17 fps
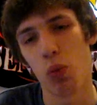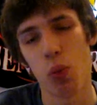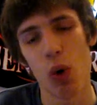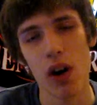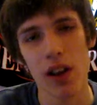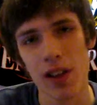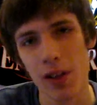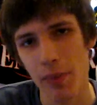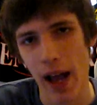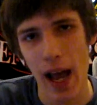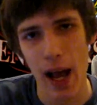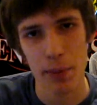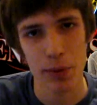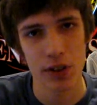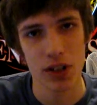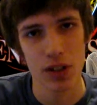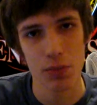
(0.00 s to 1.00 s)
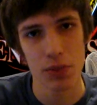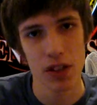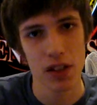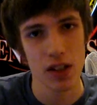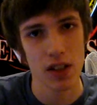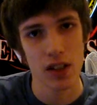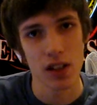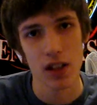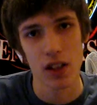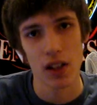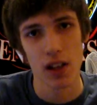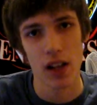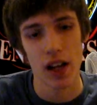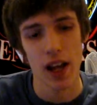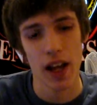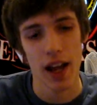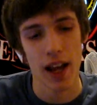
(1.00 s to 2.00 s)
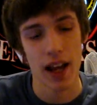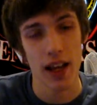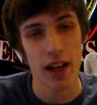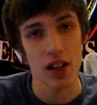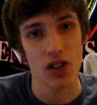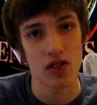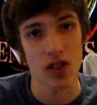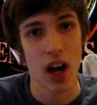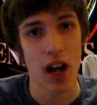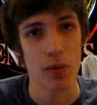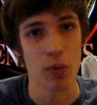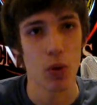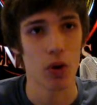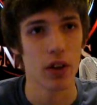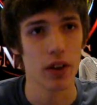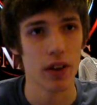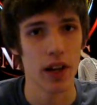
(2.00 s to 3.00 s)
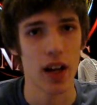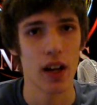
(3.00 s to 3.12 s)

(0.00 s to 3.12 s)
One of them happens to be a cyborg,